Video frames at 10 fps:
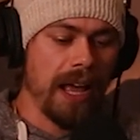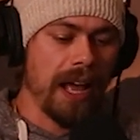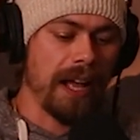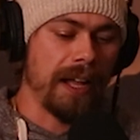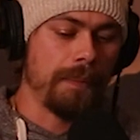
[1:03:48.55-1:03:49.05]

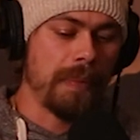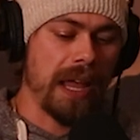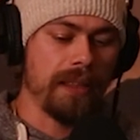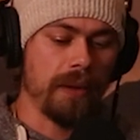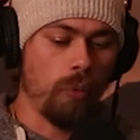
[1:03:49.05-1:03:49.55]

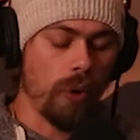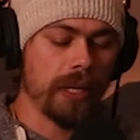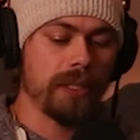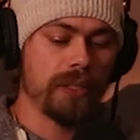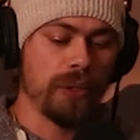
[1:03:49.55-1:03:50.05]
And they
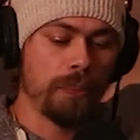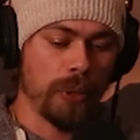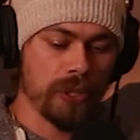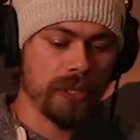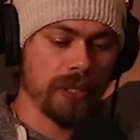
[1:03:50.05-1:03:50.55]
wanted to
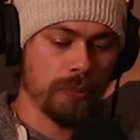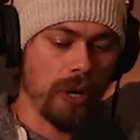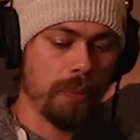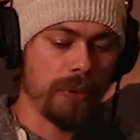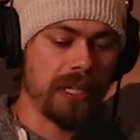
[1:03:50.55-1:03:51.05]
purchase this
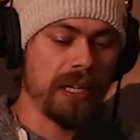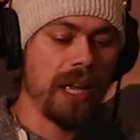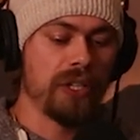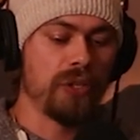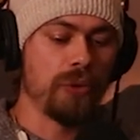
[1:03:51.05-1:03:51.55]
property
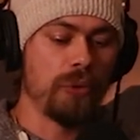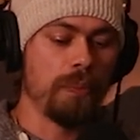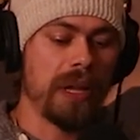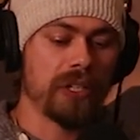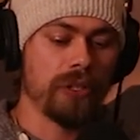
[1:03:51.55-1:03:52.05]
to
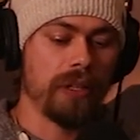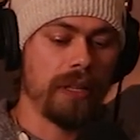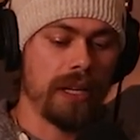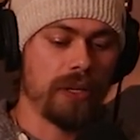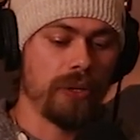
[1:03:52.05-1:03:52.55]
make sure that
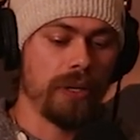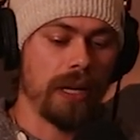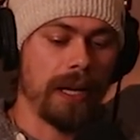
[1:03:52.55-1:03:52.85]
they could